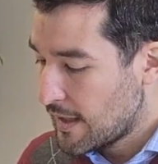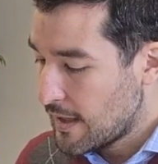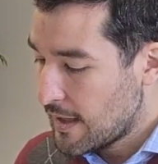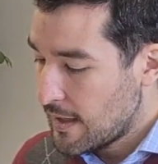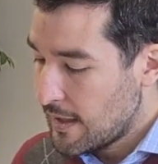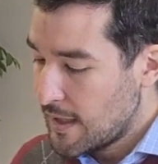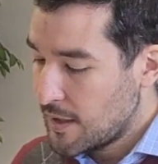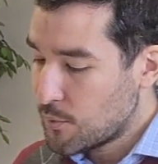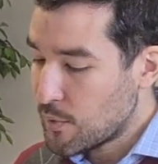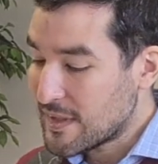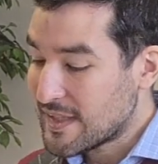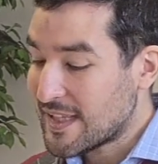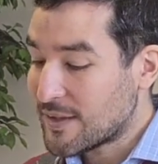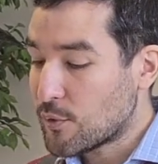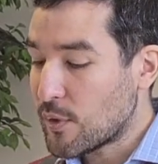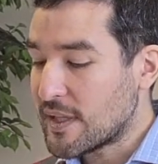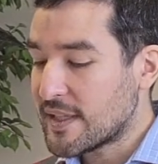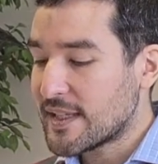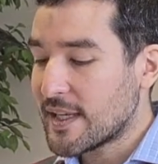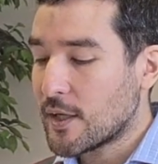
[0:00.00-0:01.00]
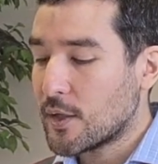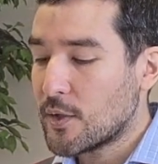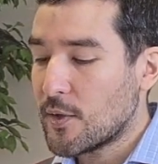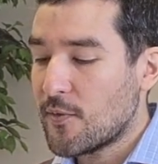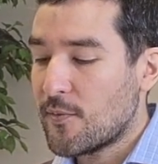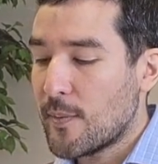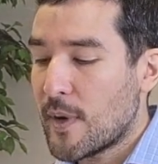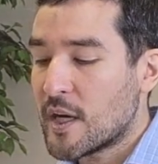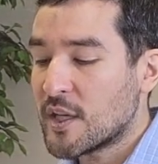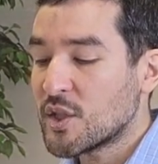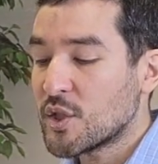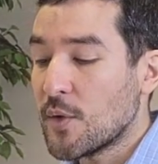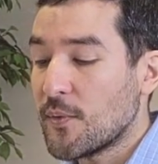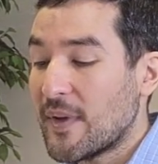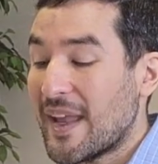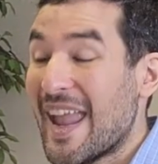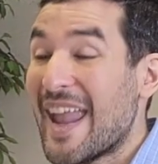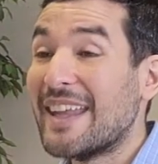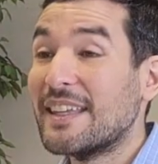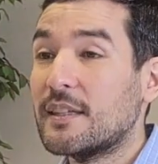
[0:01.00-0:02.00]
It was the 22nd of March of
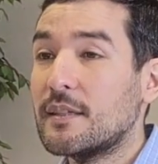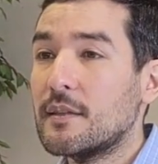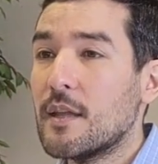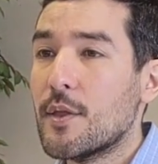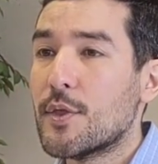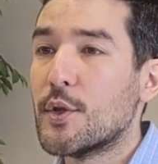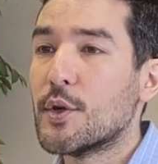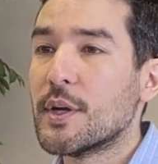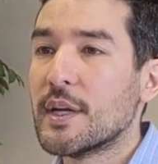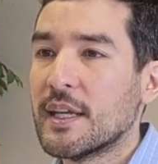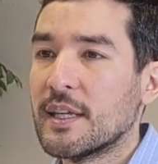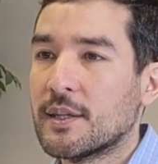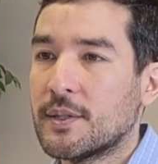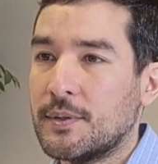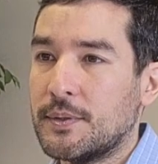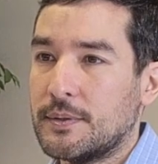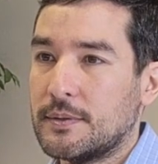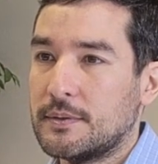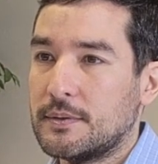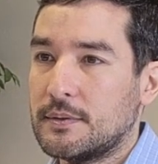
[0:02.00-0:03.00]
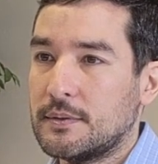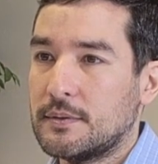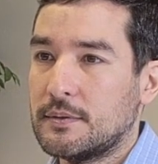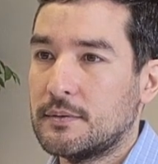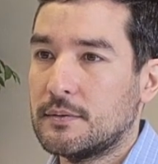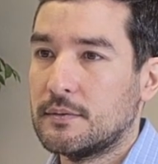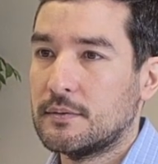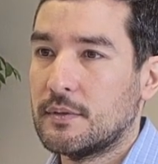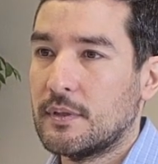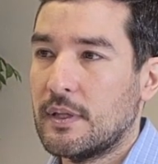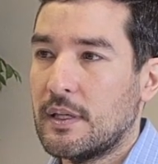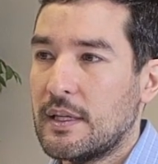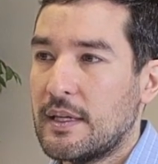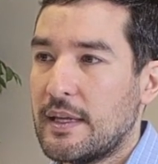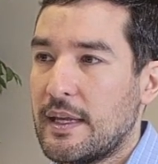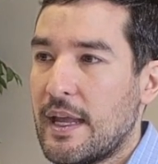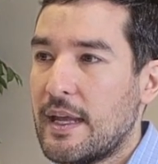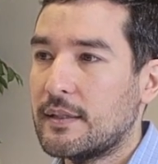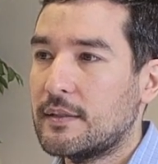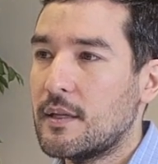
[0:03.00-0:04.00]
1832.
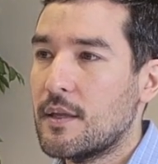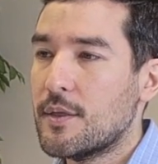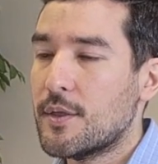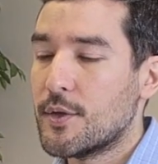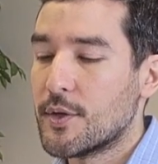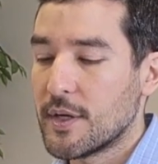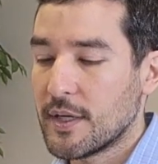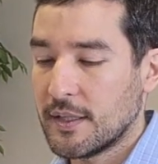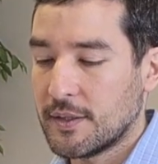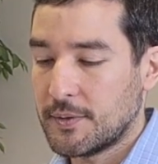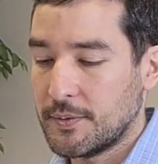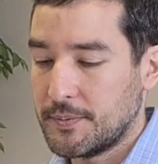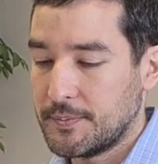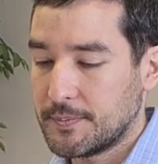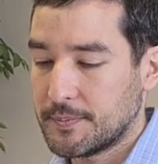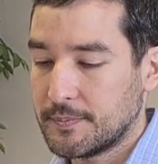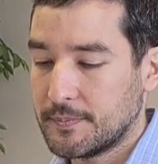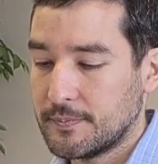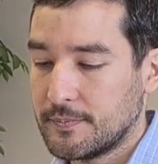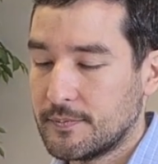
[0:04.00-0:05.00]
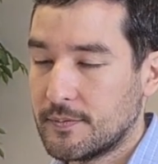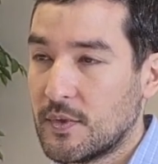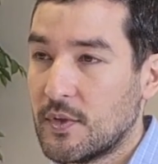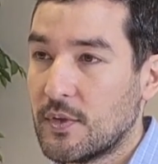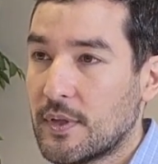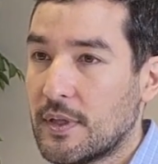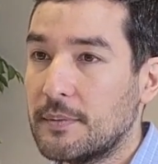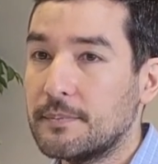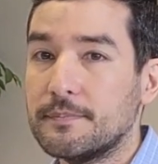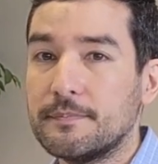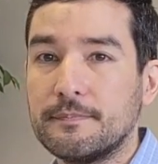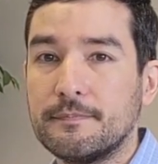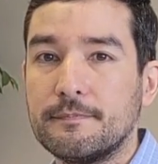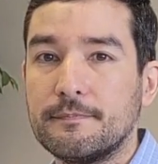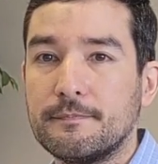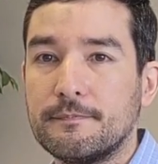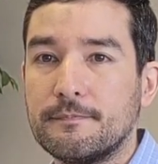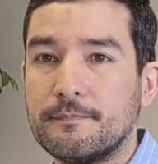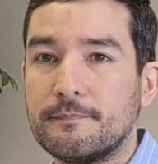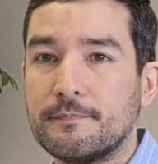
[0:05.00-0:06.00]
1832. Okay?
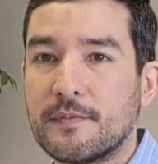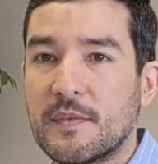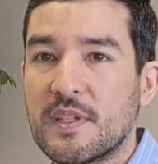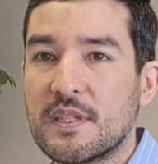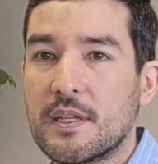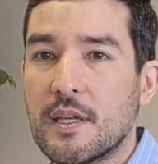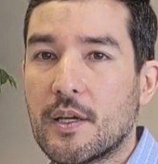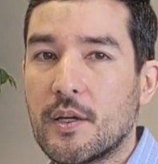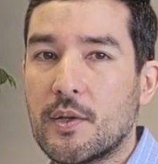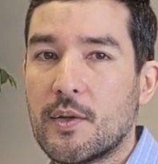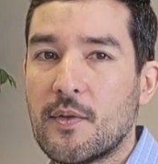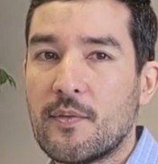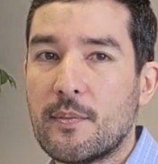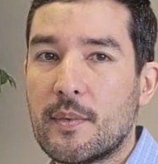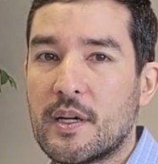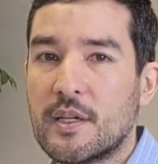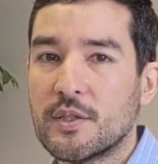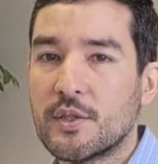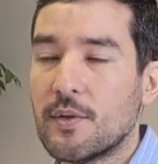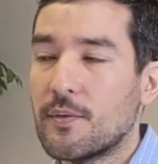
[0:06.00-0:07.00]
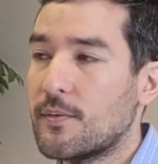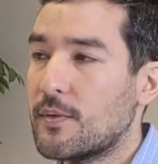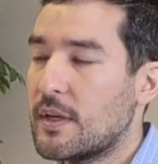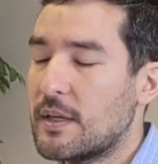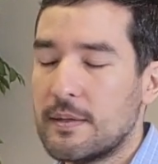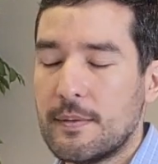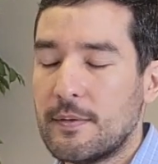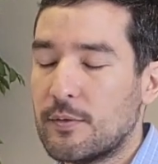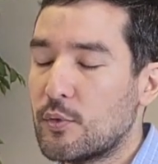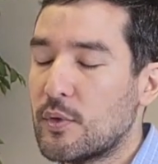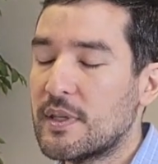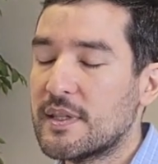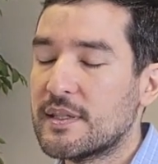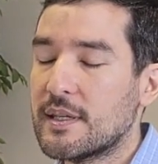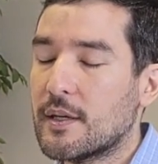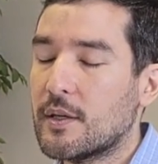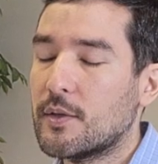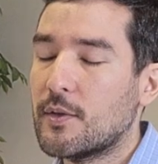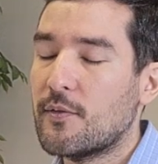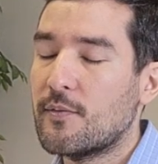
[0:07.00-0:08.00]
22nd of March
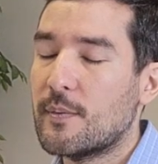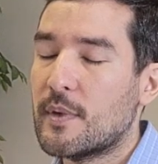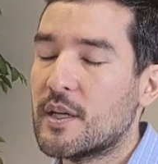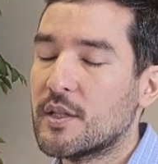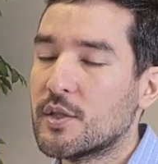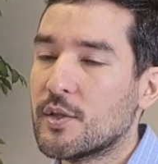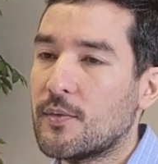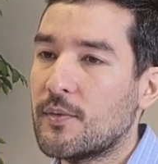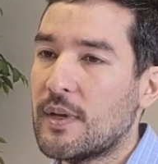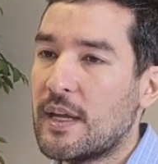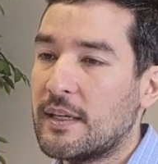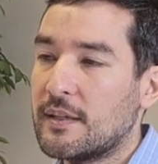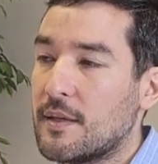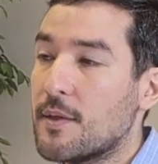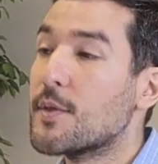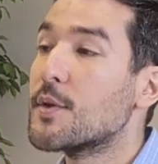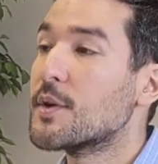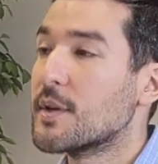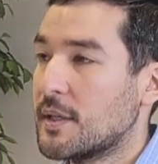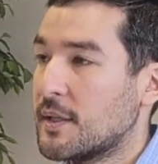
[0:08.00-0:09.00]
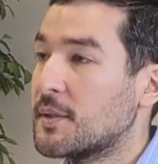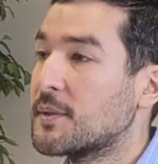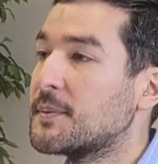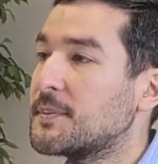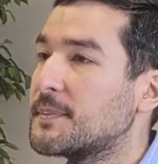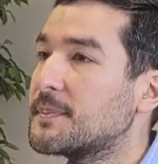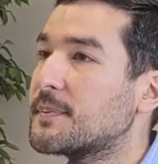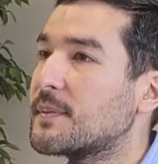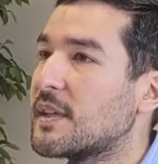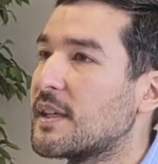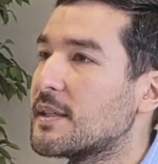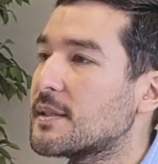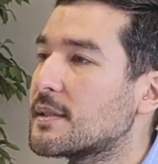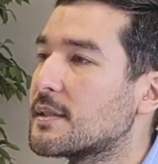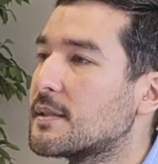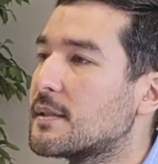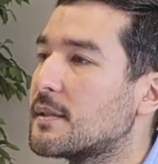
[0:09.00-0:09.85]
of 1832. Yes.